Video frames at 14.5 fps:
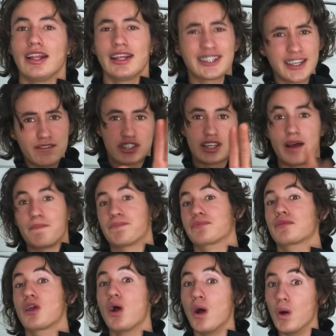Let's give you some.
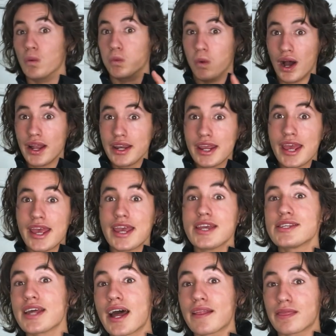One
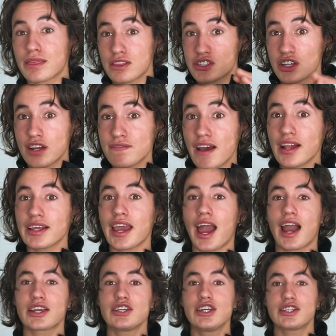is that Sun Valley
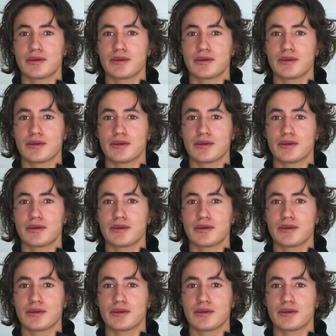actually